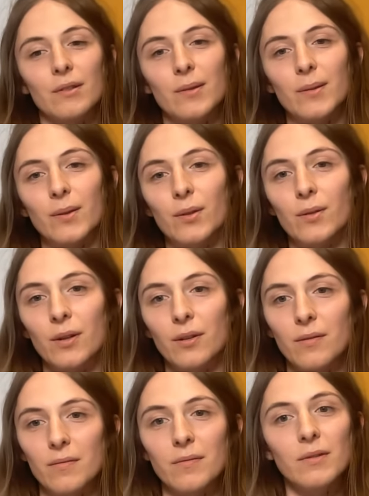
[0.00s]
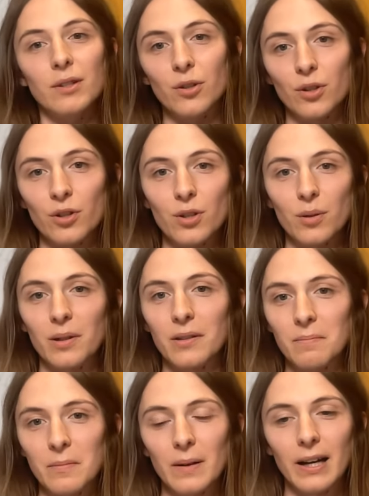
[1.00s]
you can you can do it
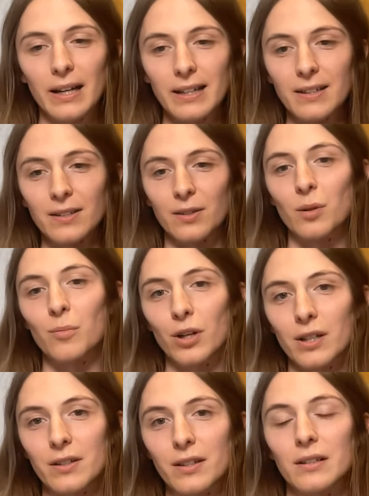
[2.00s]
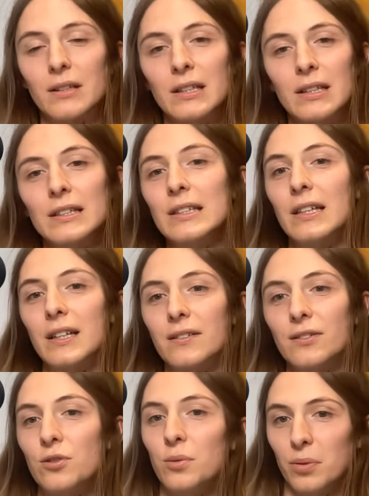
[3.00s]
and it doesn't compress it and it's
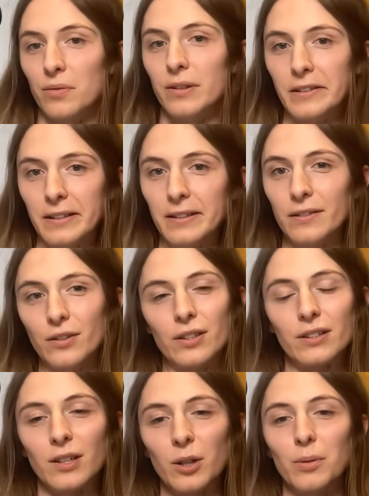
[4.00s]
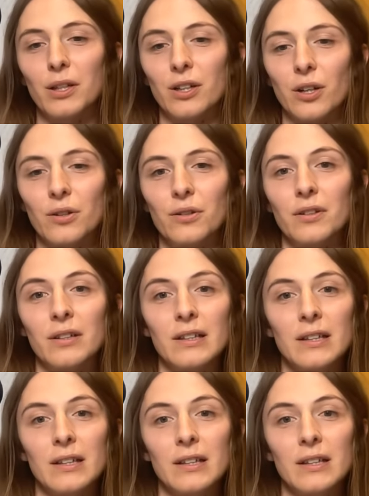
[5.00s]
super easy. You just type in a code.